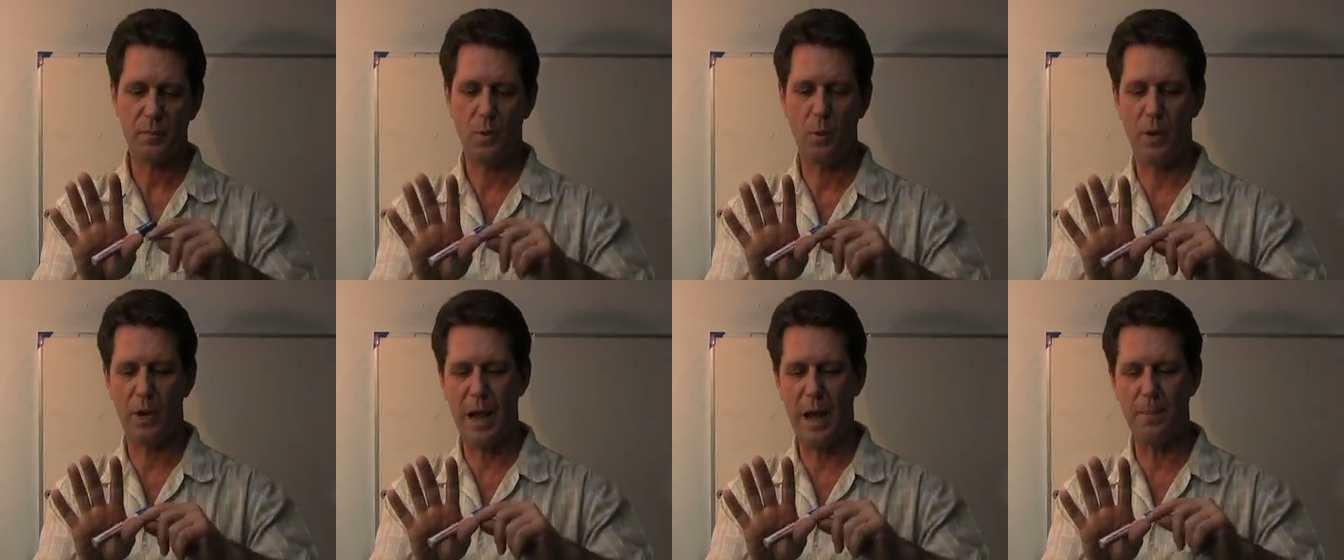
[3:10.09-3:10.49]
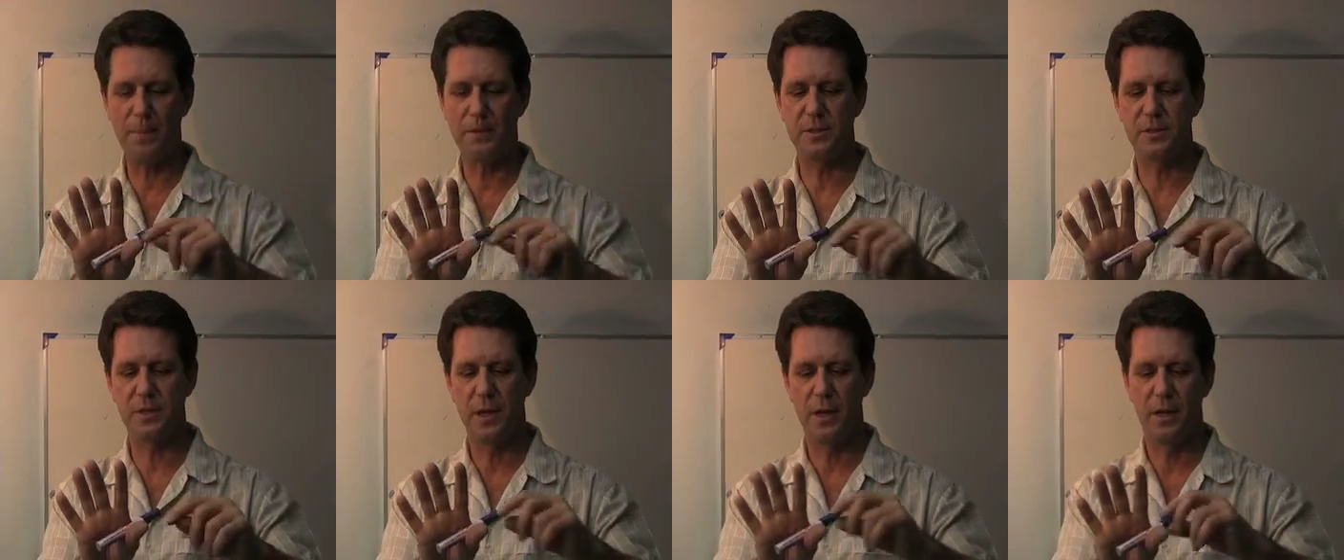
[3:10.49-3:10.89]
What
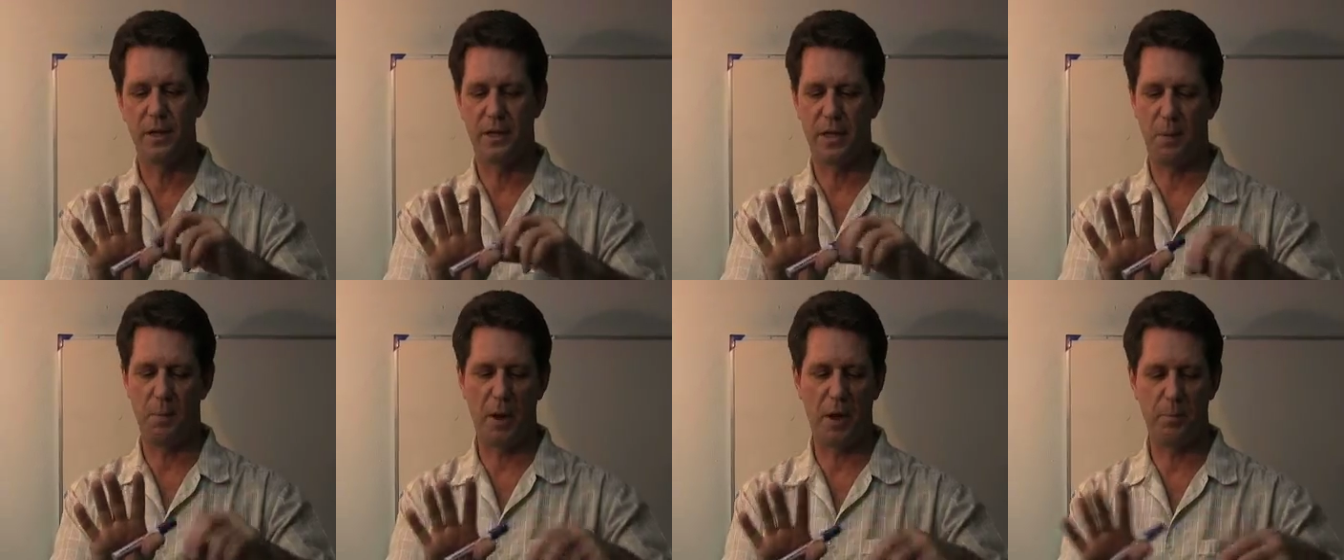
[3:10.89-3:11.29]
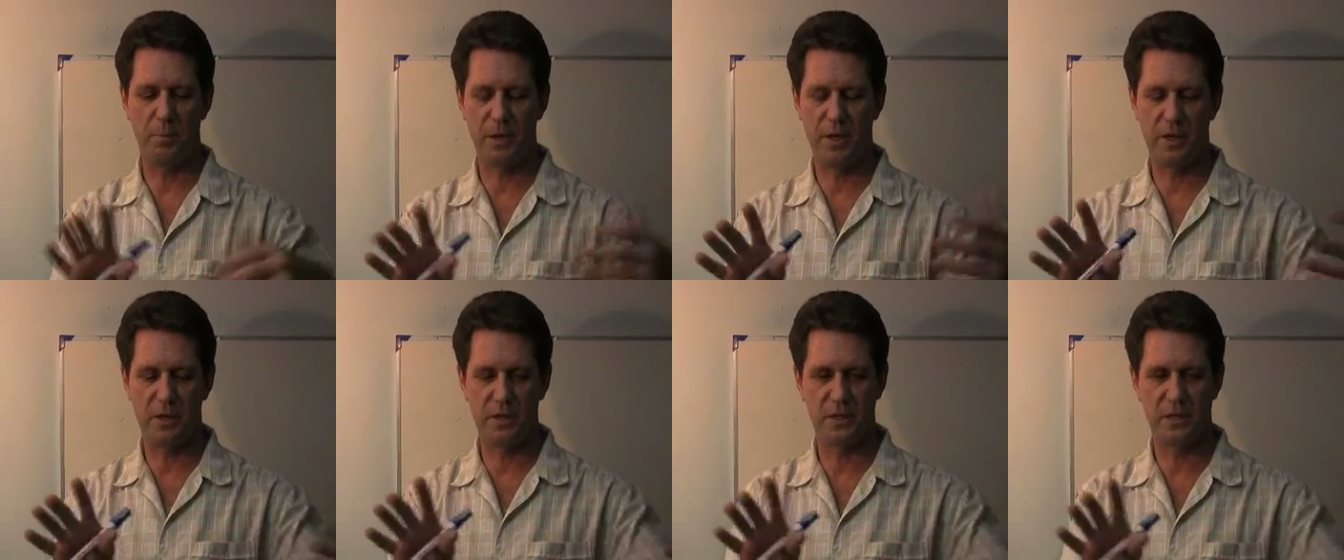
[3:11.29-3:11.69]
happens? They might
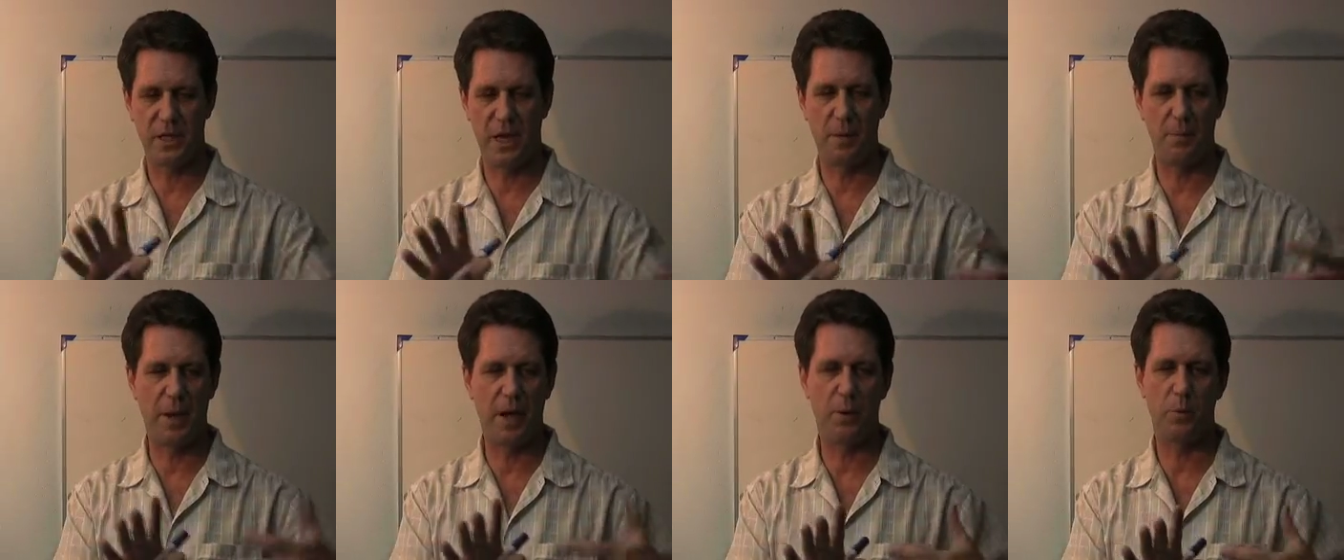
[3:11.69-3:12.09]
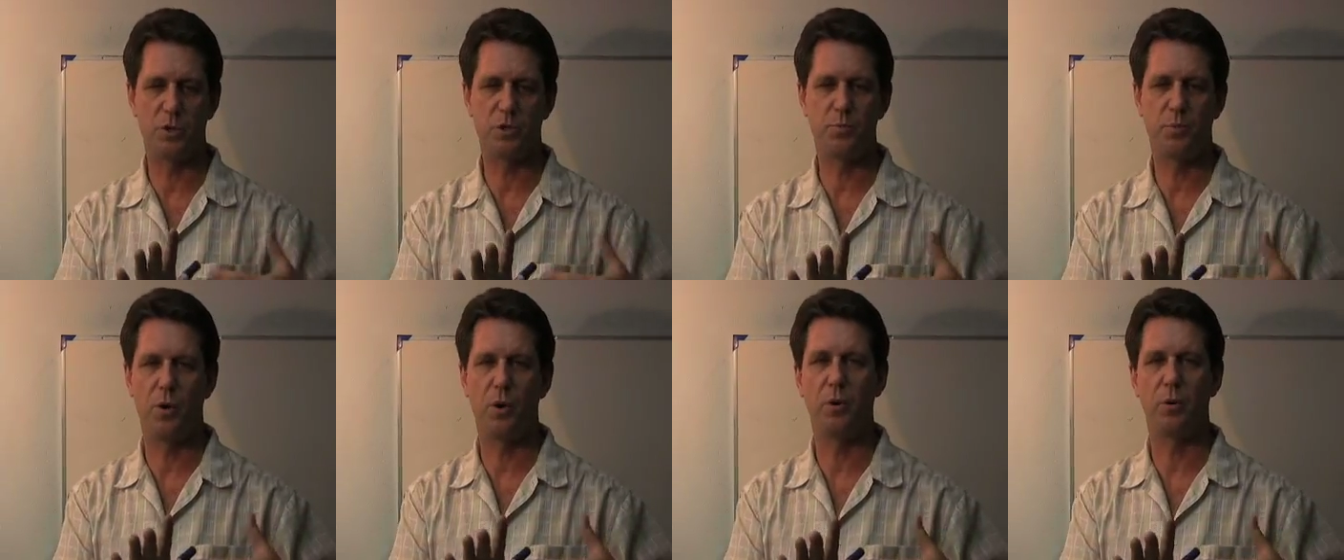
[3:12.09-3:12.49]
be in the same
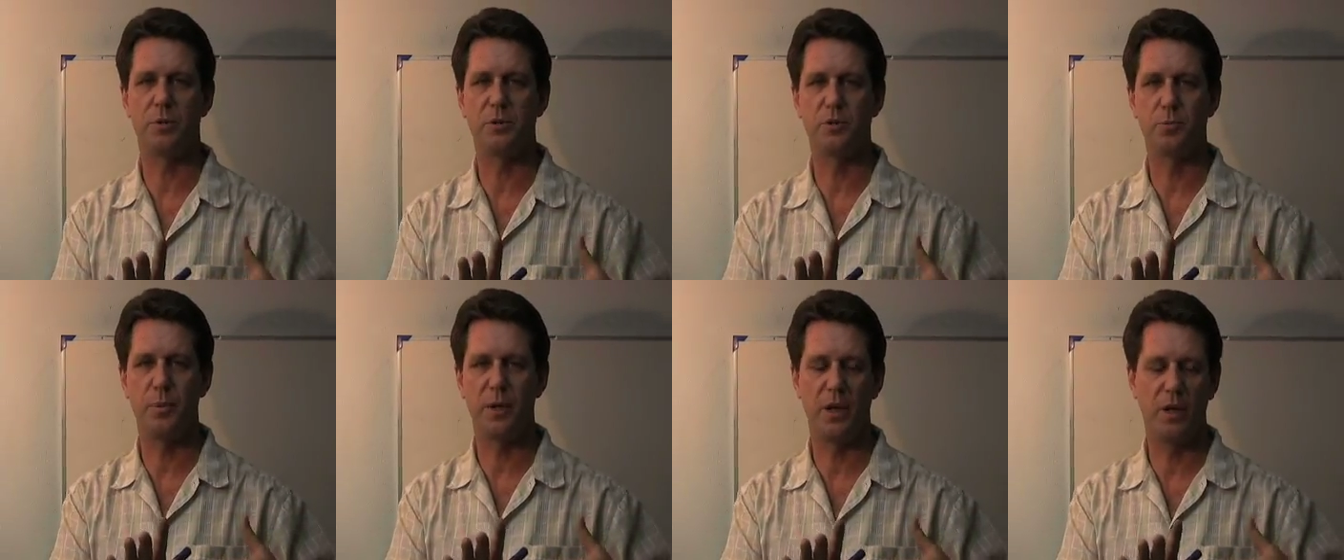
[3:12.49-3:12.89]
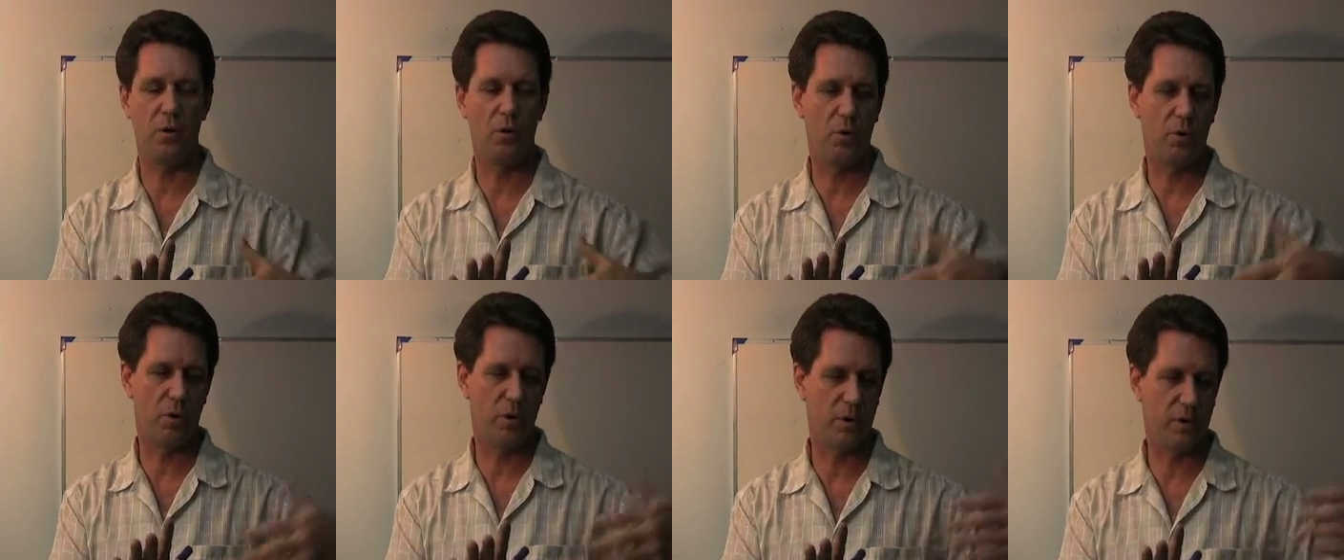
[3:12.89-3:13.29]
language program as me
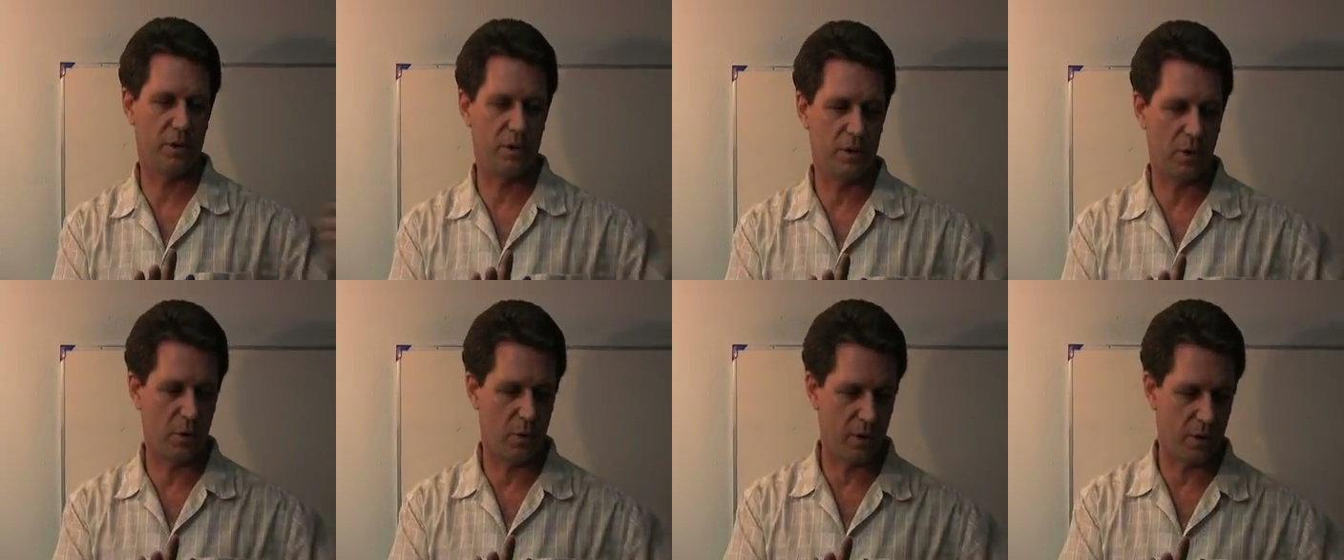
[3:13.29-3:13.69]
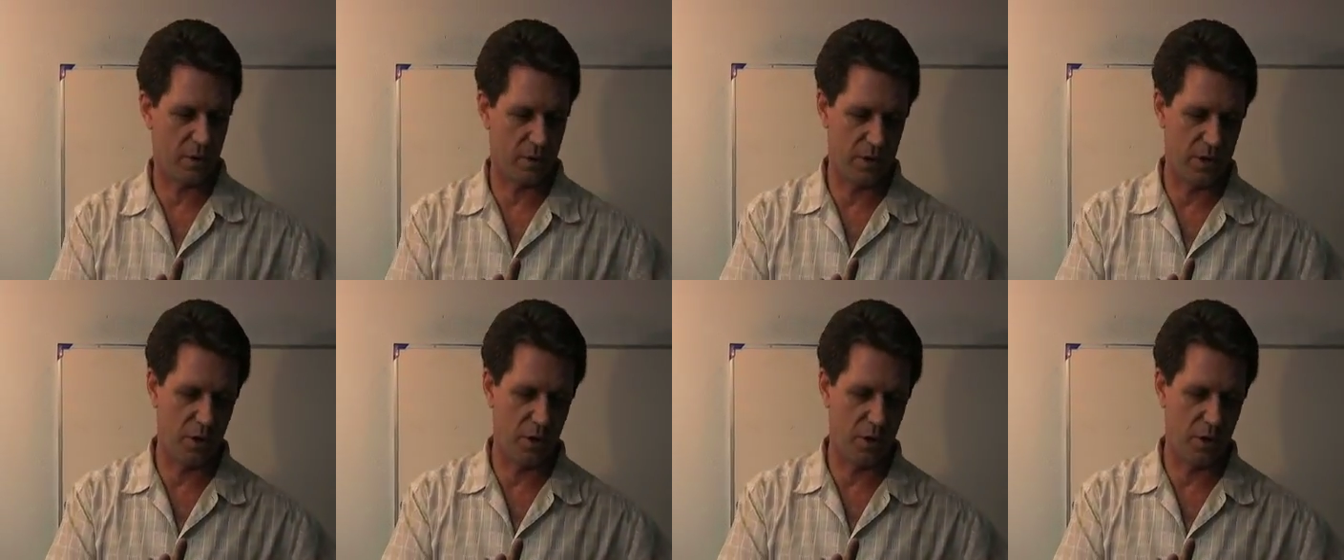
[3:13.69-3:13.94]
or